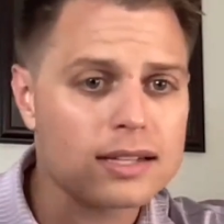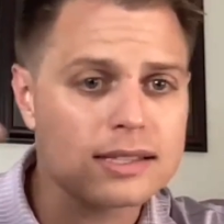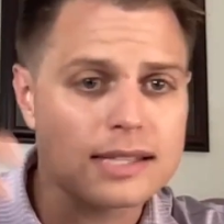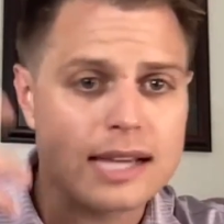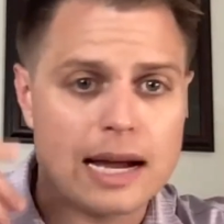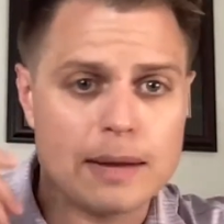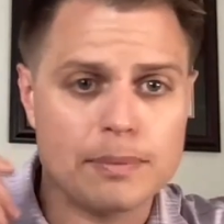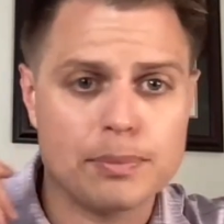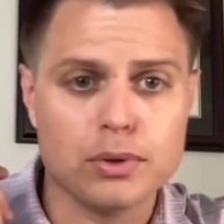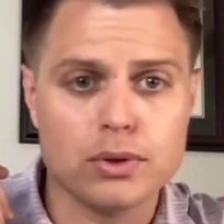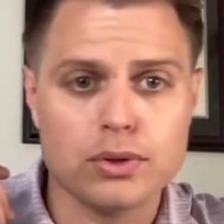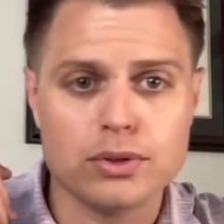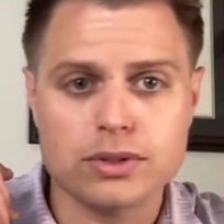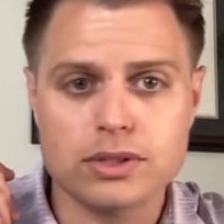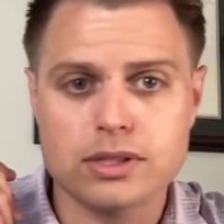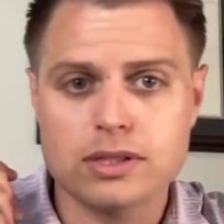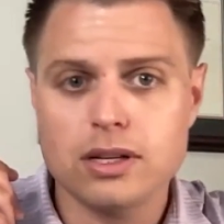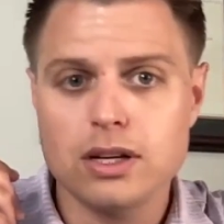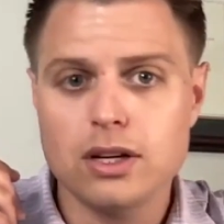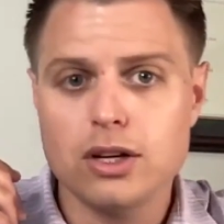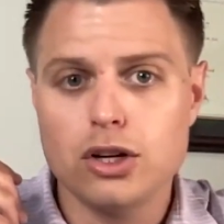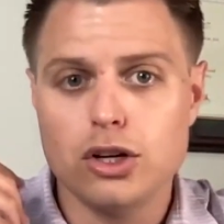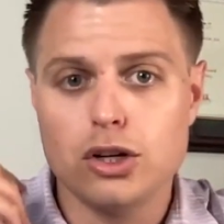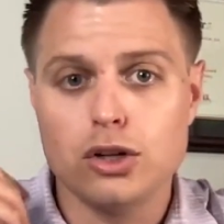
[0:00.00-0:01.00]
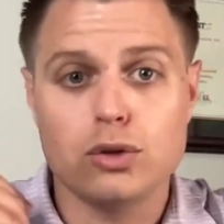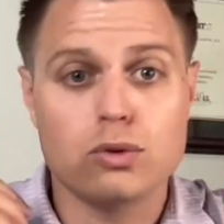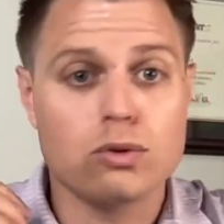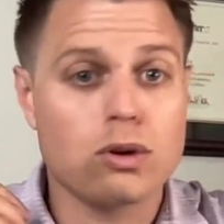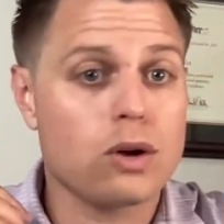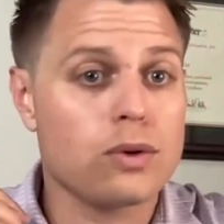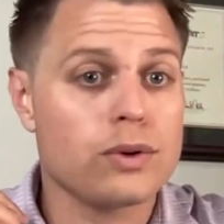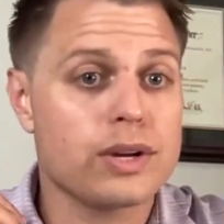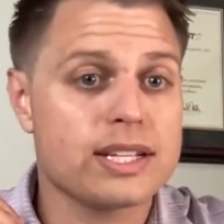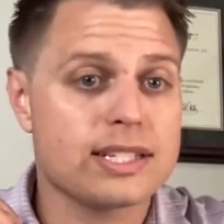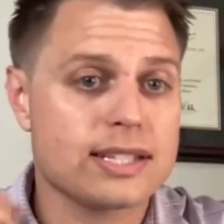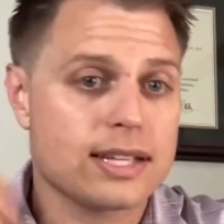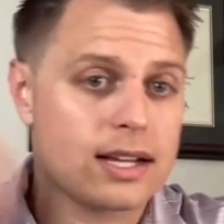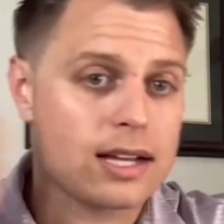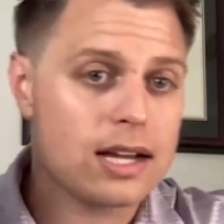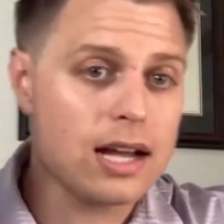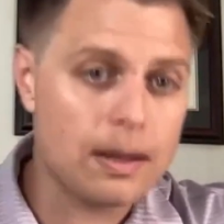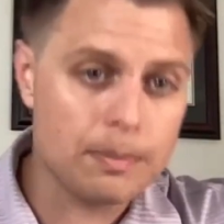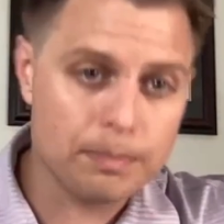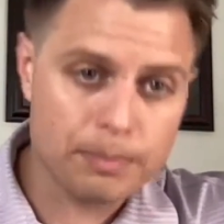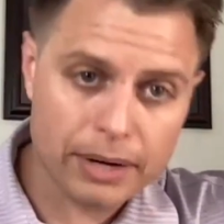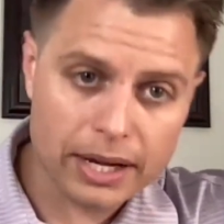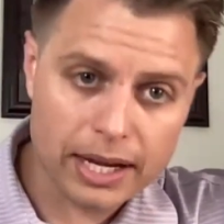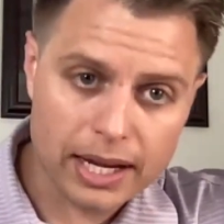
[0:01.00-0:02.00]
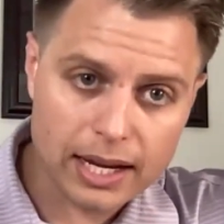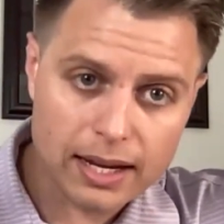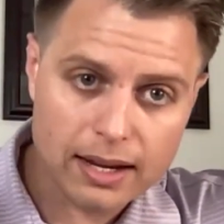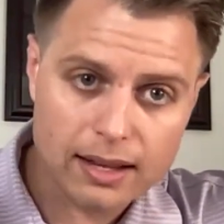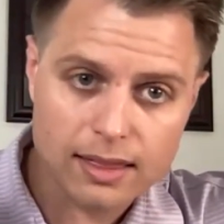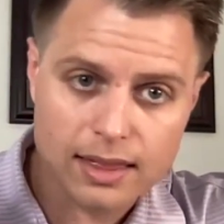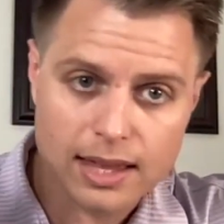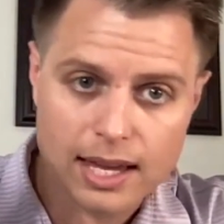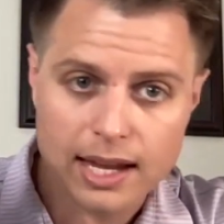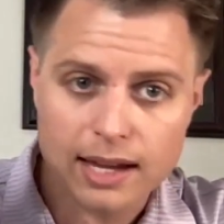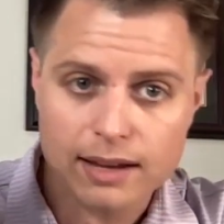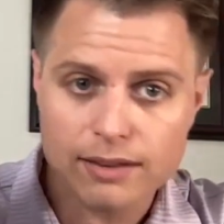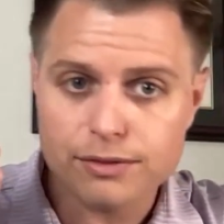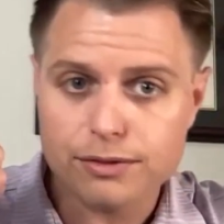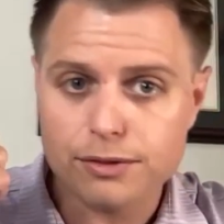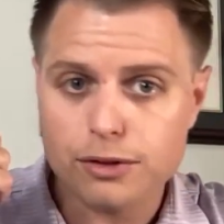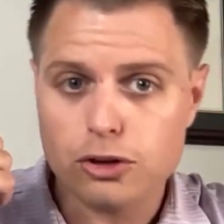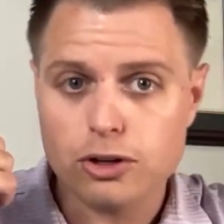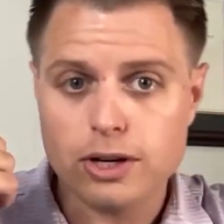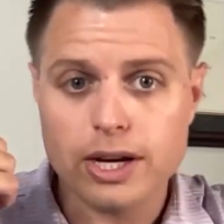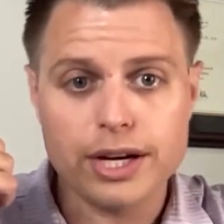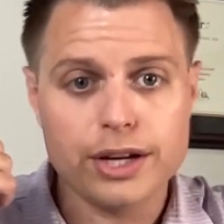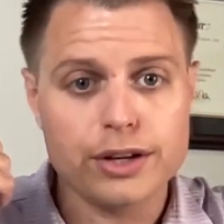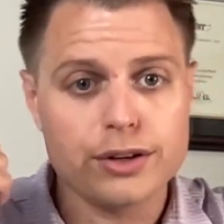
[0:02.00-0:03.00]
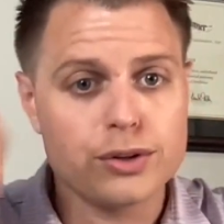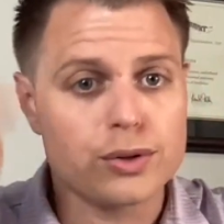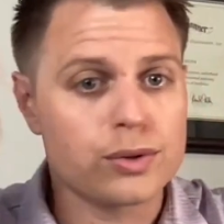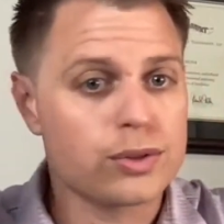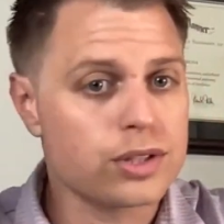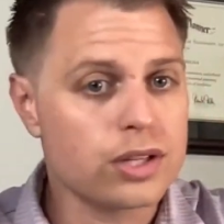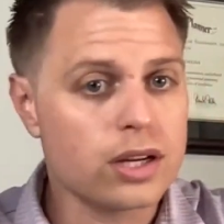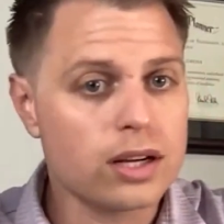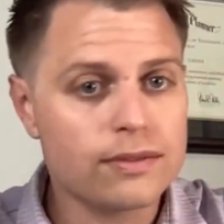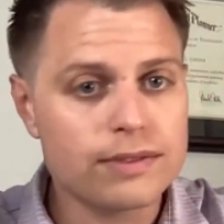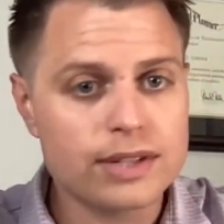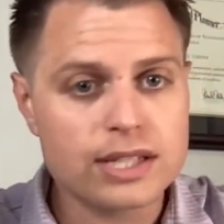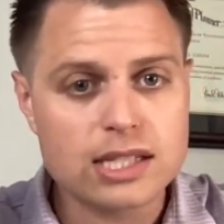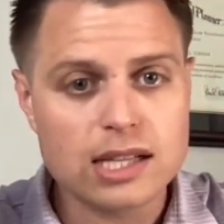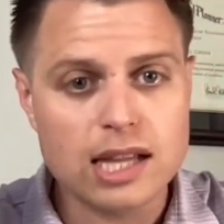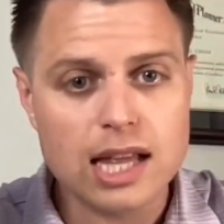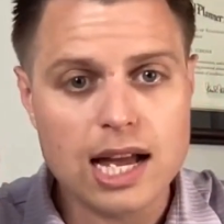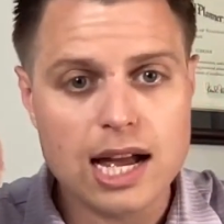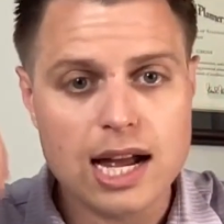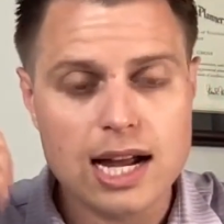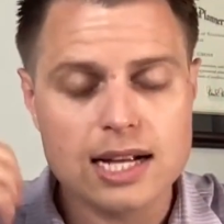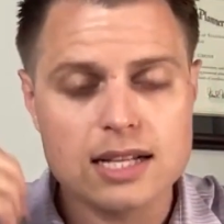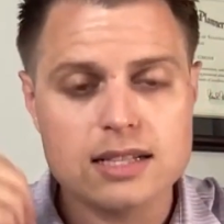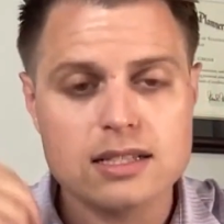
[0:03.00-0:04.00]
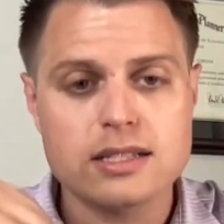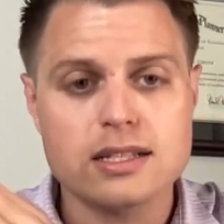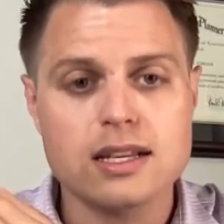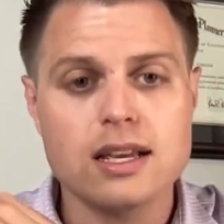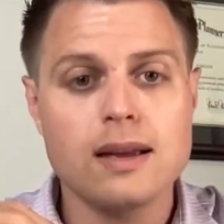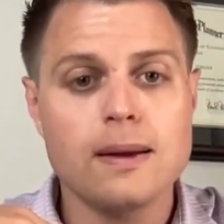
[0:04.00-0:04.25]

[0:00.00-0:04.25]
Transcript: Apple's grown as a company. They've created new service lines.